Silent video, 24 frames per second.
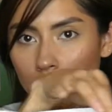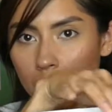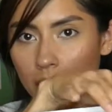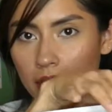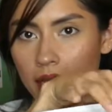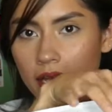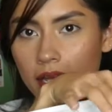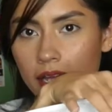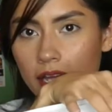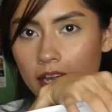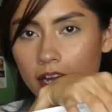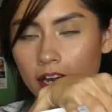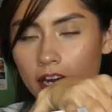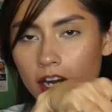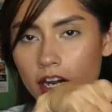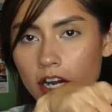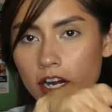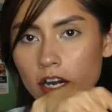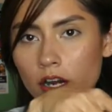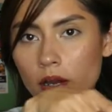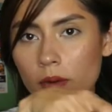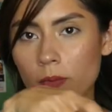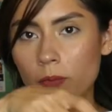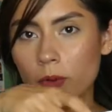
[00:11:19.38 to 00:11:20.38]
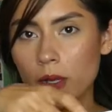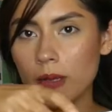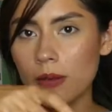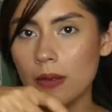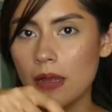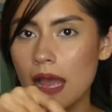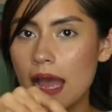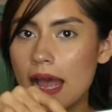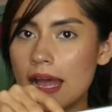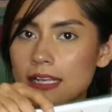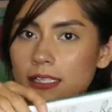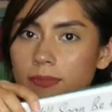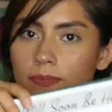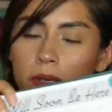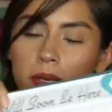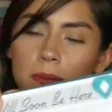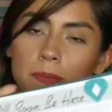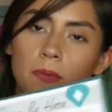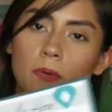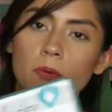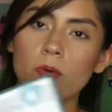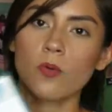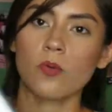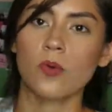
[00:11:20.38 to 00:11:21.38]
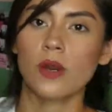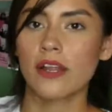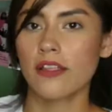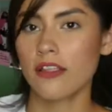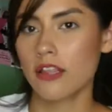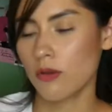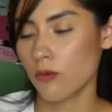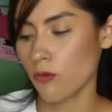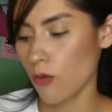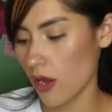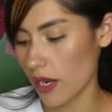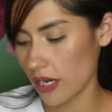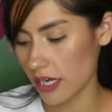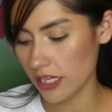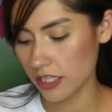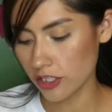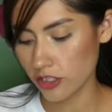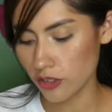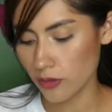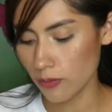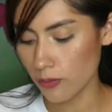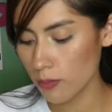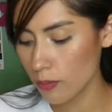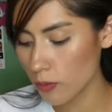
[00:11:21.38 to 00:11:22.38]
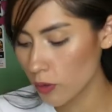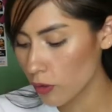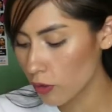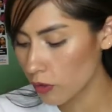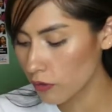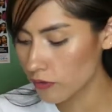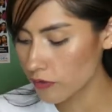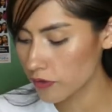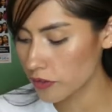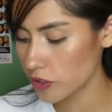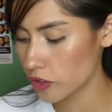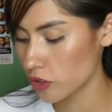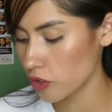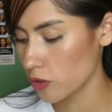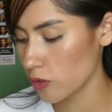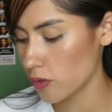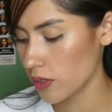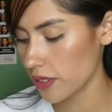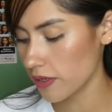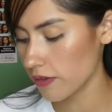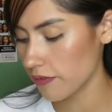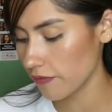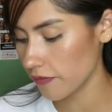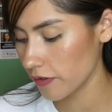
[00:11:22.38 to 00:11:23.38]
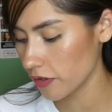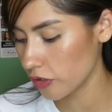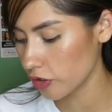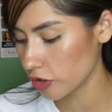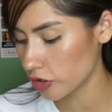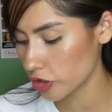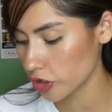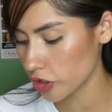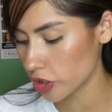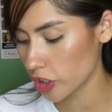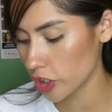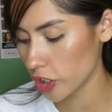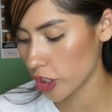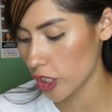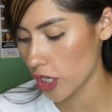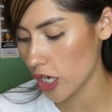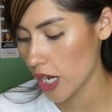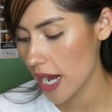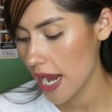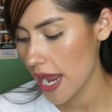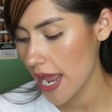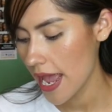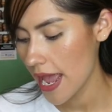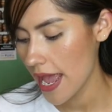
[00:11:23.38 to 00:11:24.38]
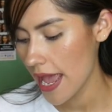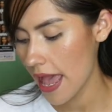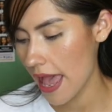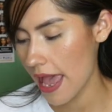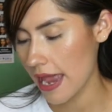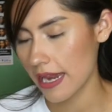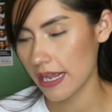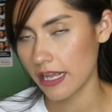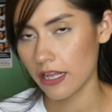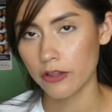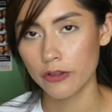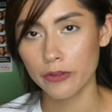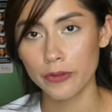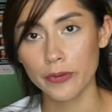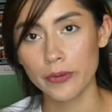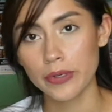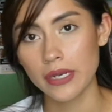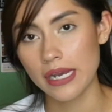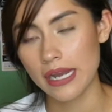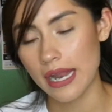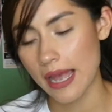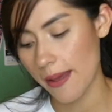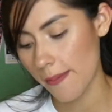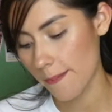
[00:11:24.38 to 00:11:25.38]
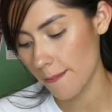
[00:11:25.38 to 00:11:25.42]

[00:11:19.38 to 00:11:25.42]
be here. We asked people where they wanted to move to in the future and included a